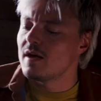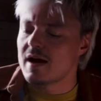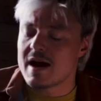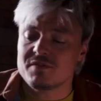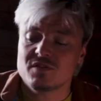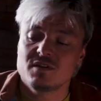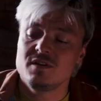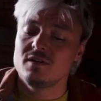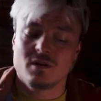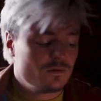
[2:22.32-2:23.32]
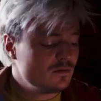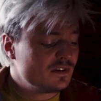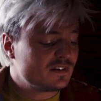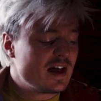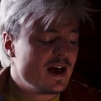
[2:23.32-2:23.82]
I've seen
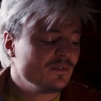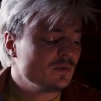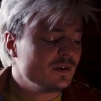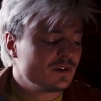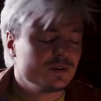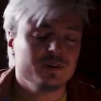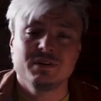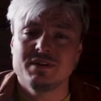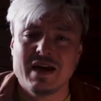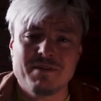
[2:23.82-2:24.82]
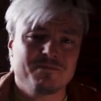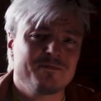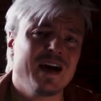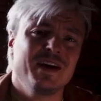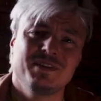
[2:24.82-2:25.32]
lonely times when I could not
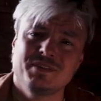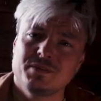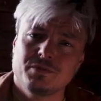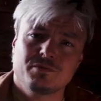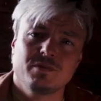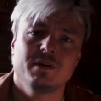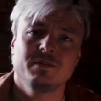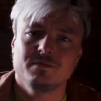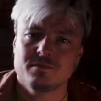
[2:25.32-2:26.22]
find a friend,